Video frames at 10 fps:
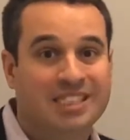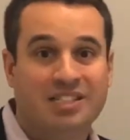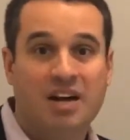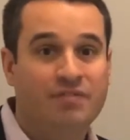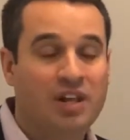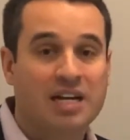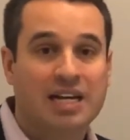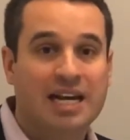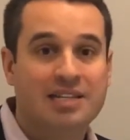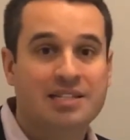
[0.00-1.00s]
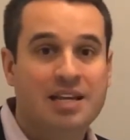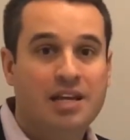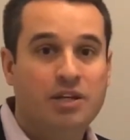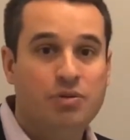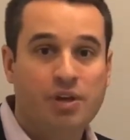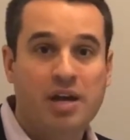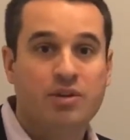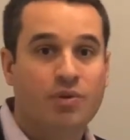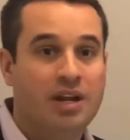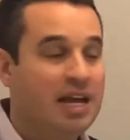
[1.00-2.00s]
Tough luck, guys. You thought
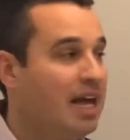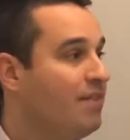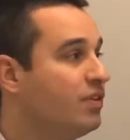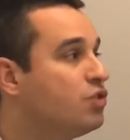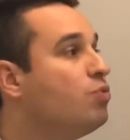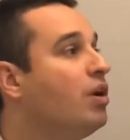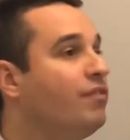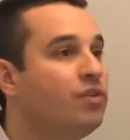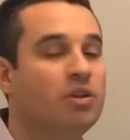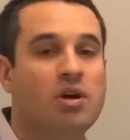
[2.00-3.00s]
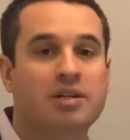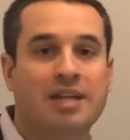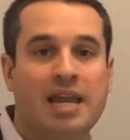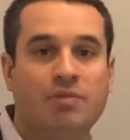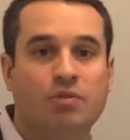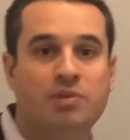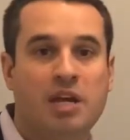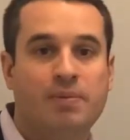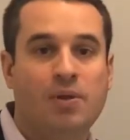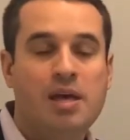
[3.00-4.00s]
you were gonna have a 12-foot long dining room
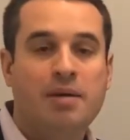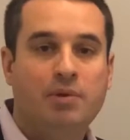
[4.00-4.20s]
table,